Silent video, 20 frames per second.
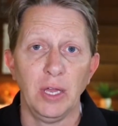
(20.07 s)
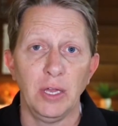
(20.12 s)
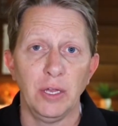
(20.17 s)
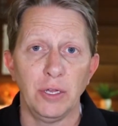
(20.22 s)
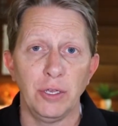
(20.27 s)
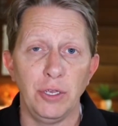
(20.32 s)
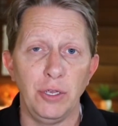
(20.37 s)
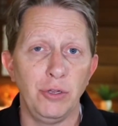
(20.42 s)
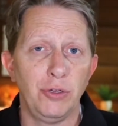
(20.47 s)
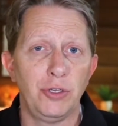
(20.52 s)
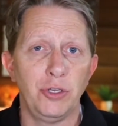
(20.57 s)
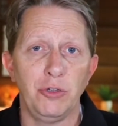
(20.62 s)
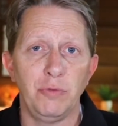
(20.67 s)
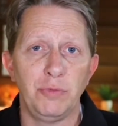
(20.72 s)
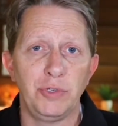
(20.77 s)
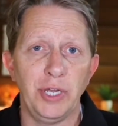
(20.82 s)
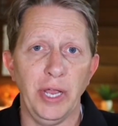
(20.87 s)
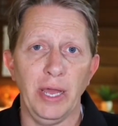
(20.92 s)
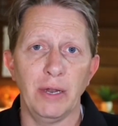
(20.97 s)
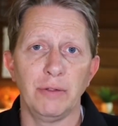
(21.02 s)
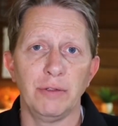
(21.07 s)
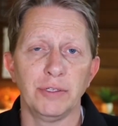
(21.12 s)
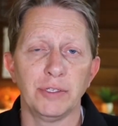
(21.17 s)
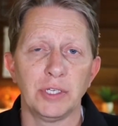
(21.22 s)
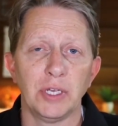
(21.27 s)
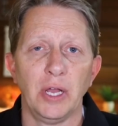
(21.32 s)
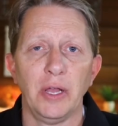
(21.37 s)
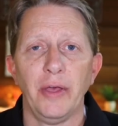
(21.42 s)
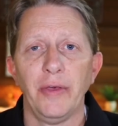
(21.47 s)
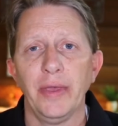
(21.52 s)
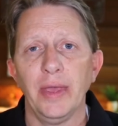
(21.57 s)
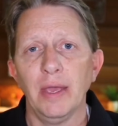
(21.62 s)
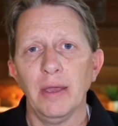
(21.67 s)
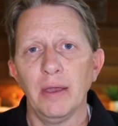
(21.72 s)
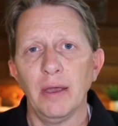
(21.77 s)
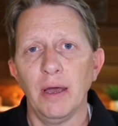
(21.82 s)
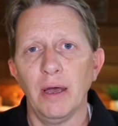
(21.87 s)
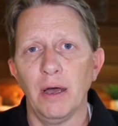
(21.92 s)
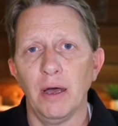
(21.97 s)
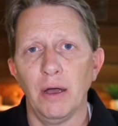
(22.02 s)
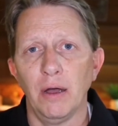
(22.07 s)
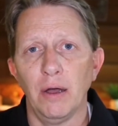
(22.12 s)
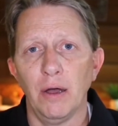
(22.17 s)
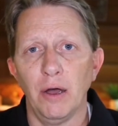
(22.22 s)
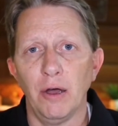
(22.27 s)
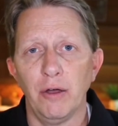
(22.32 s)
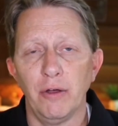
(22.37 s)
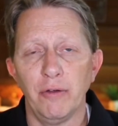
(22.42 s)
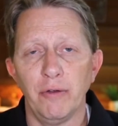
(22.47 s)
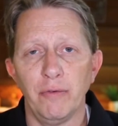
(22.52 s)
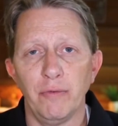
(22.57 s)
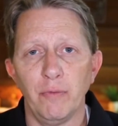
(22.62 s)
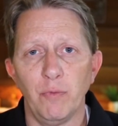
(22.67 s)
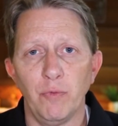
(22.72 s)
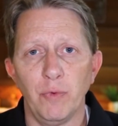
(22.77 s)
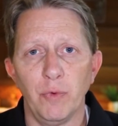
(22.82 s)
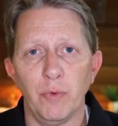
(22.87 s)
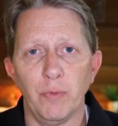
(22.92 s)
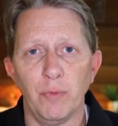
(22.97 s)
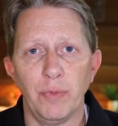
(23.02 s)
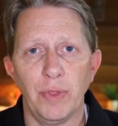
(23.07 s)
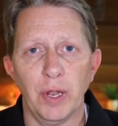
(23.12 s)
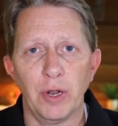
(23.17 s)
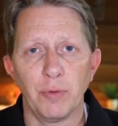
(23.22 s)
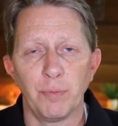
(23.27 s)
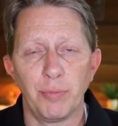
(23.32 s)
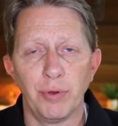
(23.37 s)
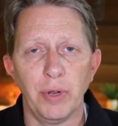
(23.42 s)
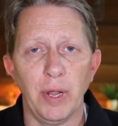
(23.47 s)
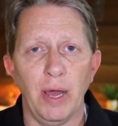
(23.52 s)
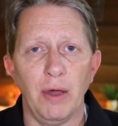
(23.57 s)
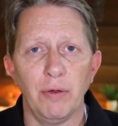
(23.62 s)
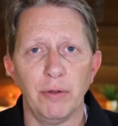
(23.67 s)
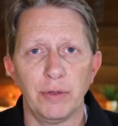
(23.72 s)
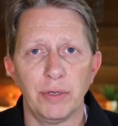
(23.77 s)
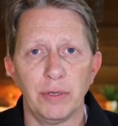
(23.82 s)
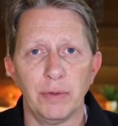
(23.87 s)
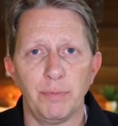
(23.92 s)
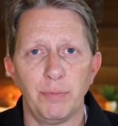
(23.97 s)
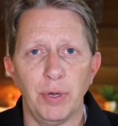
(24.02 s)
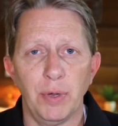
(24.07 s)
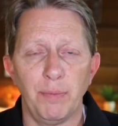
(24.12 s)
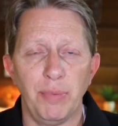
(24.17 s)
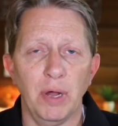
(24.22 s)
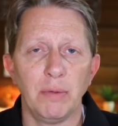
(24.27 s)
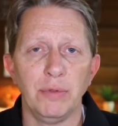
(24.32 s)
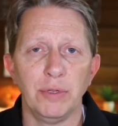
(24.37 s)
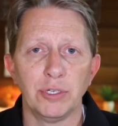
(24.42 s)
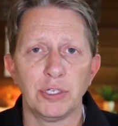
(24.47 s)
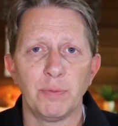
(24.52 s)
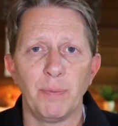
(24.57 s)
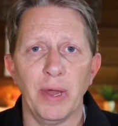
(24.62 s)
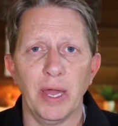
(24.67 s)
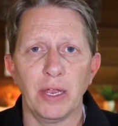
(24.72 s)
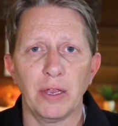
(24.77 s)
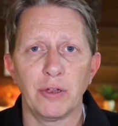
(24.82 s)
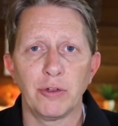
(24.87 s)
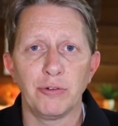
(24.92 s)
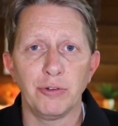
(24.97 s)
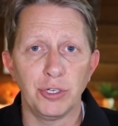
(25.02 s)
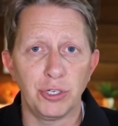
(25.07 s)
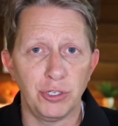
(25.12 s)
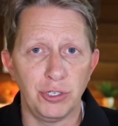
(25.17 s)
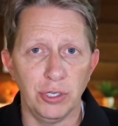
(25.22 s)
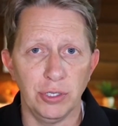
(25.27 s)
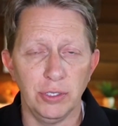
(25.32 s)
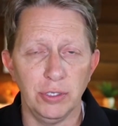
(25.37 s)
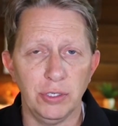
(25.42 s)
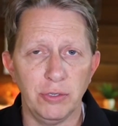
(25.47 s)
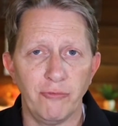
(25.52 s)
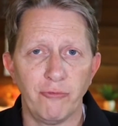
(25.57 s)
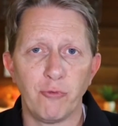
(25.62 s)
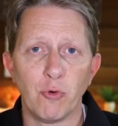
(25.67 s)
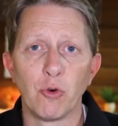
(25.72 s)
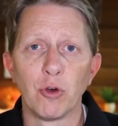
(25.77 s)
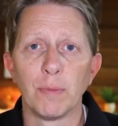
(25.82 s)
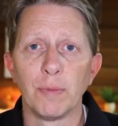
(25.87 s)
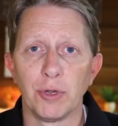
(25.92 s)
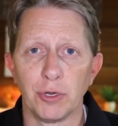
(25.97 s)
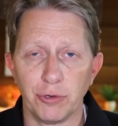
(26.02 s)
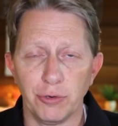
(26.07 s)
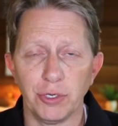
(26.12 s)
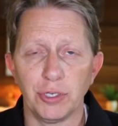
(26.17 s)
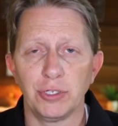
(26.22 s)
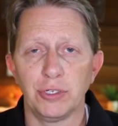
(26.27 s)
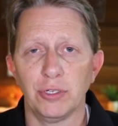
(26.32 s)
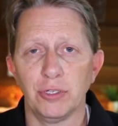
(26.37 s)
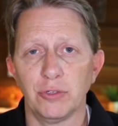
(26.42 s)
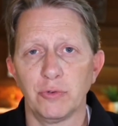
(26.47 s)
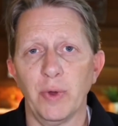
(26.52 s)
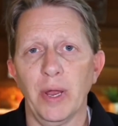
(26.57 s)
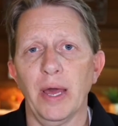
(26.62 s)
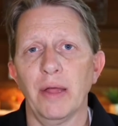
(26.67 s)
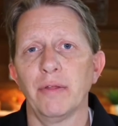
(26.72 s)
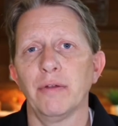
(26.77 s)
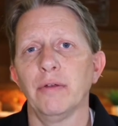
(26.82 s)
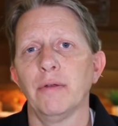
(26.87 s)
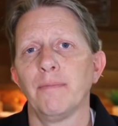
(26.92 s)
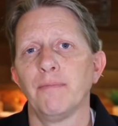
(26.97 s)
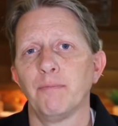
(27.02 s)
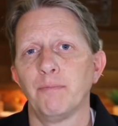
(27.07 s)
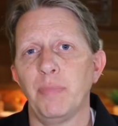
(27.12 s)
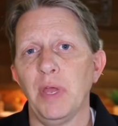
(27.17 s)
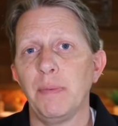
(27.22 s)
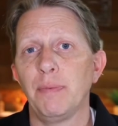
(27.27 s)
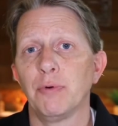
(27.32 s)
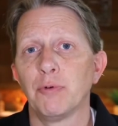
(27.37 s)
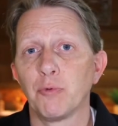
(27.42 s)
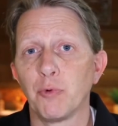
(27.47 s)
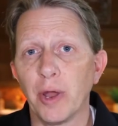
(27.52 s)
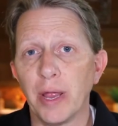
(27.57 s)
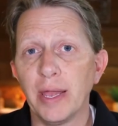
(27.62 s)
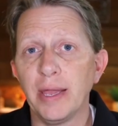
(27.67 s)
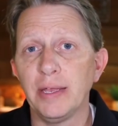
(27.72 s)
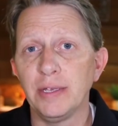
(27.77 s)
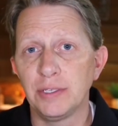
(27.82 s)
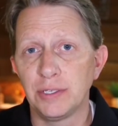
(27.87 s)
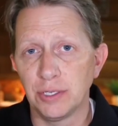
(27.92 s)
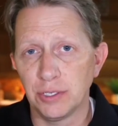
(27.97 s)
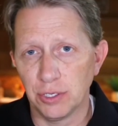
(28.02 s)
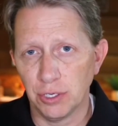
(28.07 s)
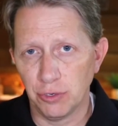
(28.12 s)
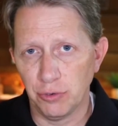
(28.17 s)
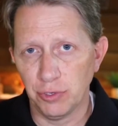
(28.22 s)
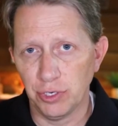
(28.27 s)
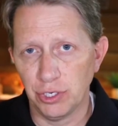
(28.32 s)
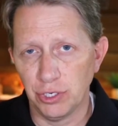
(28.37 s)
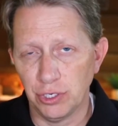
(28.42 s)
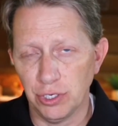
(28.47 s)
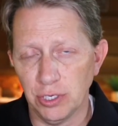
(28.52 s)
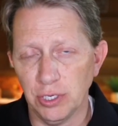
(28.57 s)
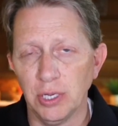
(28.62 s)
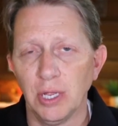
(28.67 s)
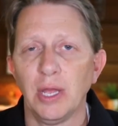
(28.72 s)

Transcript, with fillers: YouTube channels uh, uh, that are put out, put, published by Christians, former Christians rather, people raised as a Christian